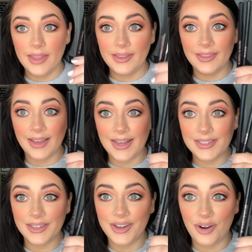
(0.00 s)
And then
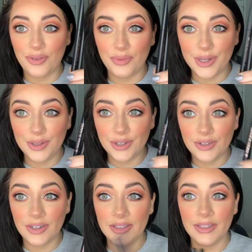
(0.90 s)
lastly, our
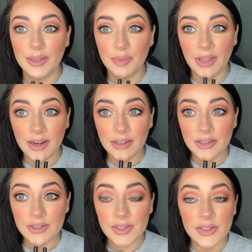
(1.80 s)
Realher lip
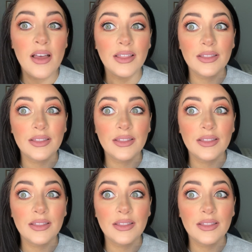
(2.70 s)
liners.